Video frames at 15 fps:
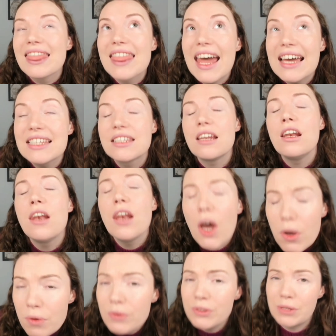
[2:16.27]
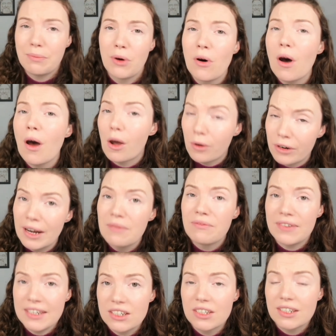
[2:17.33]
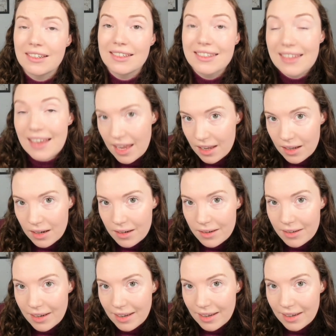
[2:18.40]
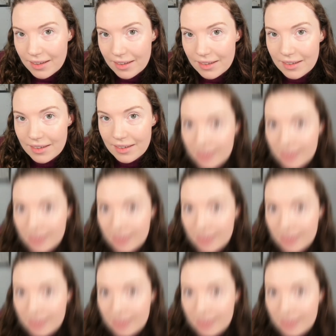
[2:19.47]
There's loads more ORM features, including